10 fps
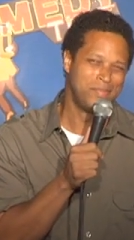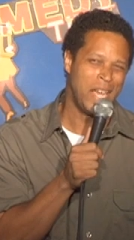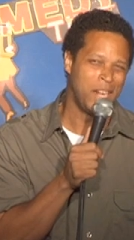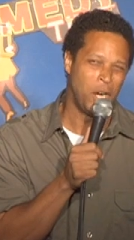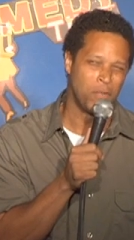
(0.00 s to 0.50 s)

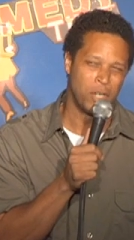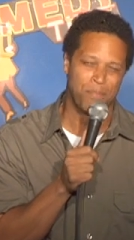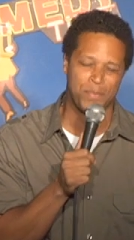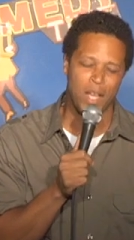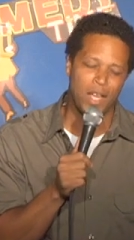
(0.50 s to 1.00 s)
Date
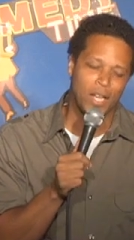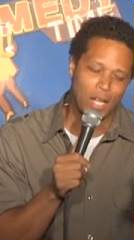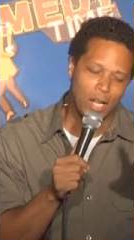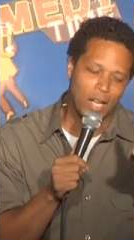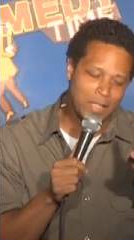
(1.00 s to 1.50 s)
over.
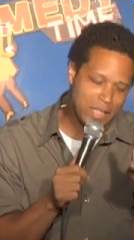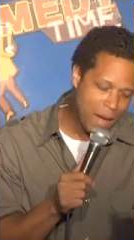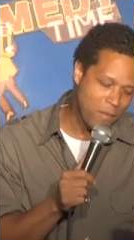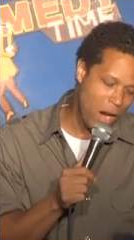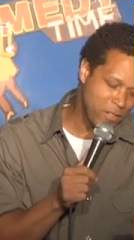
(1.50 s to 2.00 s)

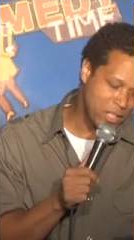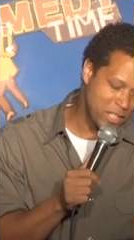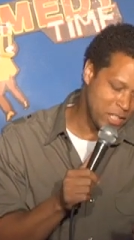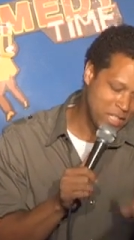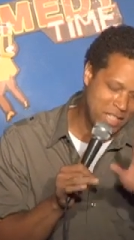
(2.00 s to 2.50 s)
Same
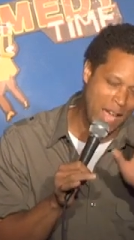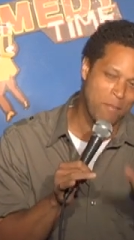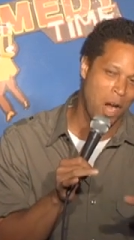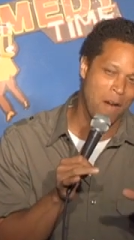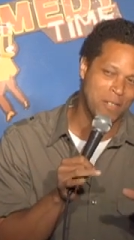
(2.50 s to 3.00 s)
conversation.
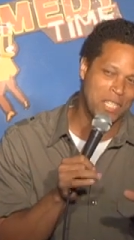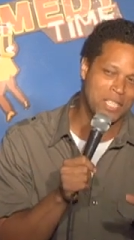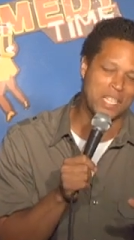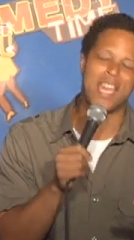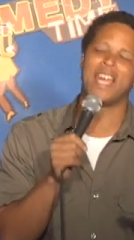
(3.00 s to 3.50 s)

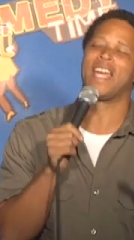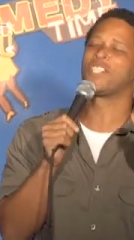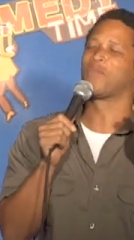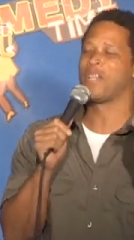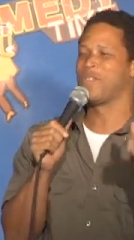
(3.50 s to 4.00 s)
And I
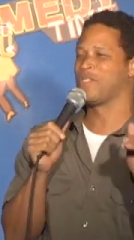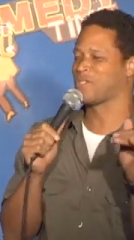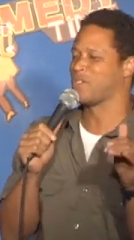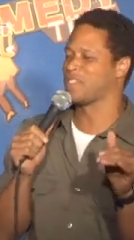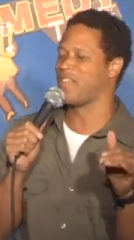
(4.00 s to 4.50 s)
swear to you, this
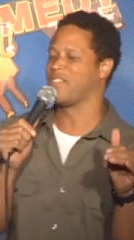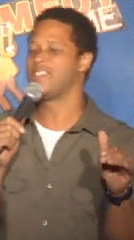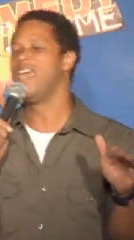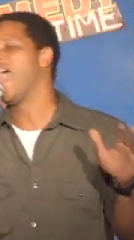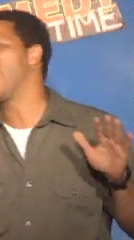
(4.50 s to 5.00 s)
girl said
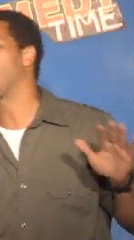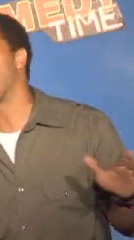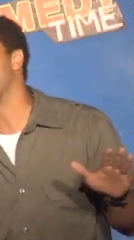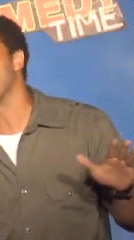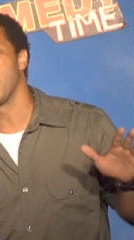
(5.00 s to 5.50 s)
this. And
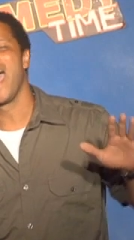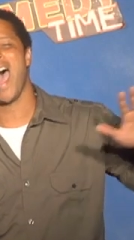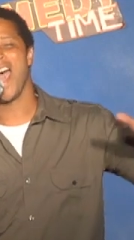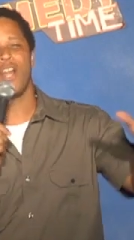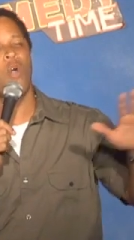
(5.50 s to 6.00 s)
again,
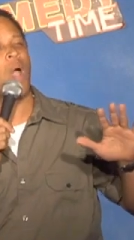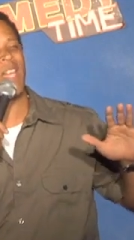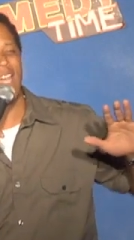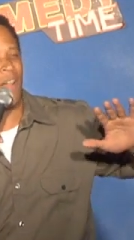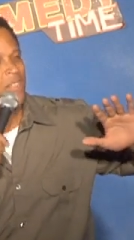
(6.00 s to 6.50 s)
I don't know how we
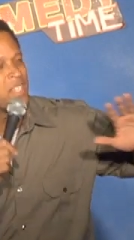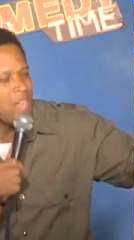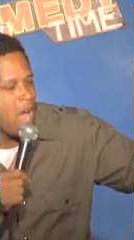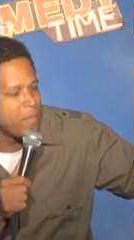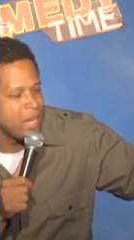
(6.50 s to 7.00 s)
get on this
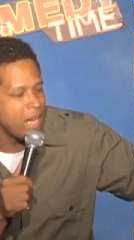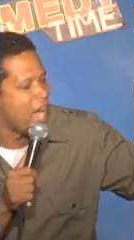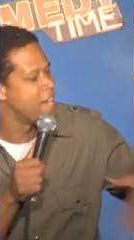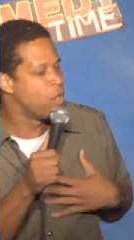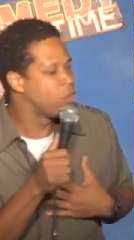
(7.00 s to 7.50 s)
topic.
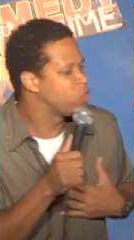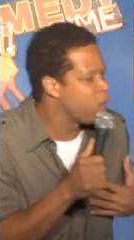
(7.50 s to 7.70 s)
I know it's